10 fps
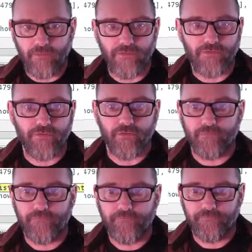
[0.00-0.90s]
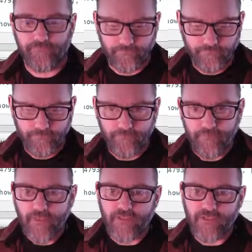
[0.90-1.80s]
equals true
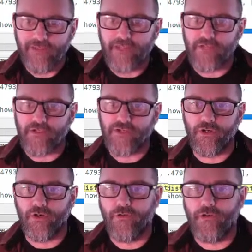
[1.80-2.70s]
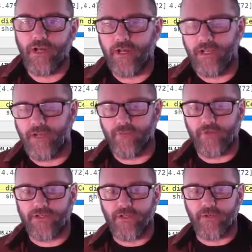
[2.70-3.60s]
to make it show kind of
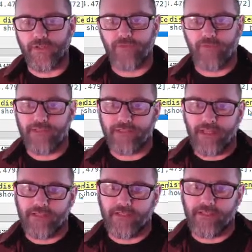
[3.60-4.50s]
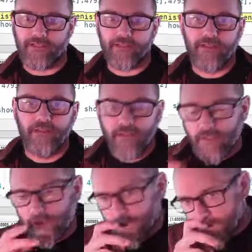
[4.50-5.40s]
what it's going through as it does it.
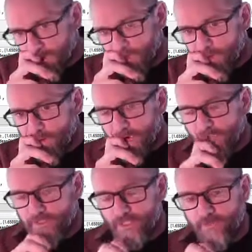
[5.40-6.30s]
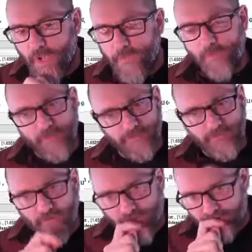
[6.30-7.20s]
So it's going to pop up a
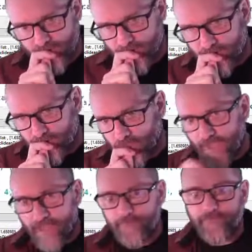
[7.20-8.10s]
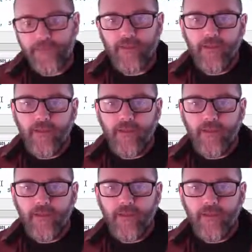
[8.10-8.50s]
bunch of graphs which we can look at.